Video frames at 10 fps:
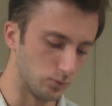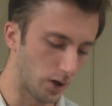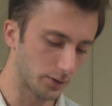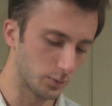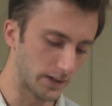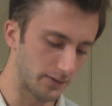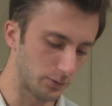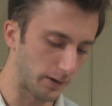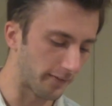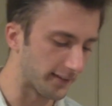run or
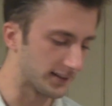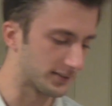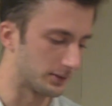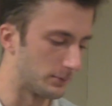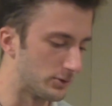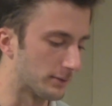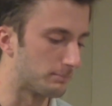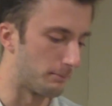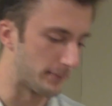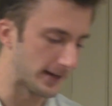whatever while they listen to music,
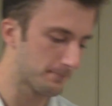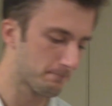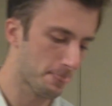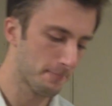but me,